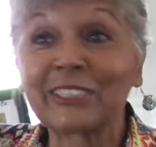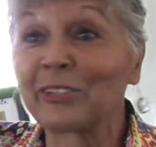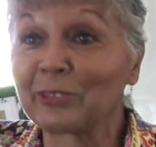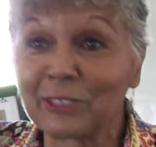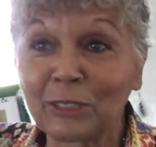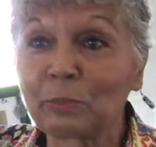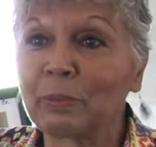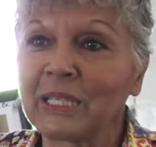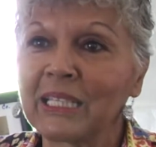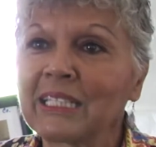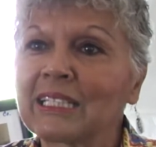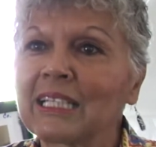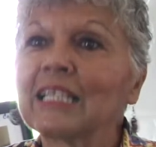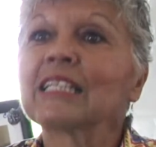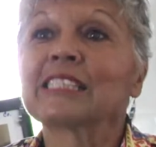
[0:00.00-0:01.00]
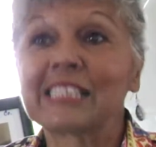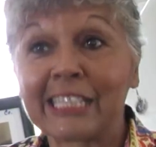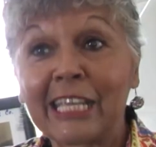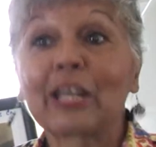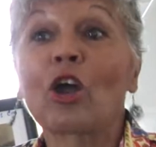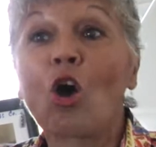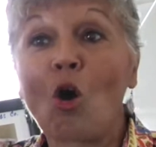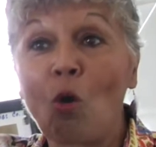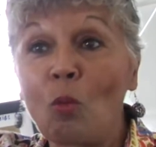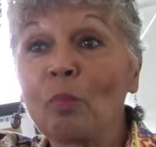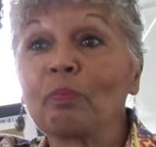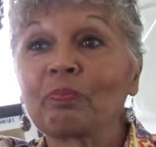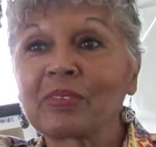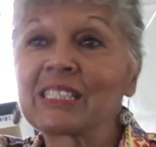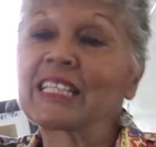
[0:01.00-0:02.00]
so to speak, to get home,
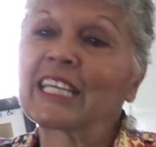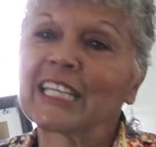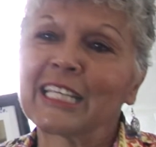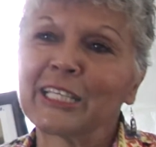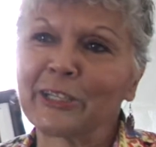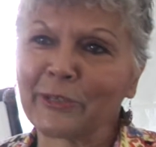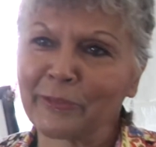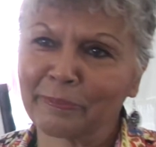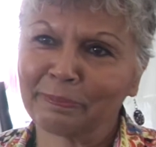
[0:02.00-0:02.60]
to get here.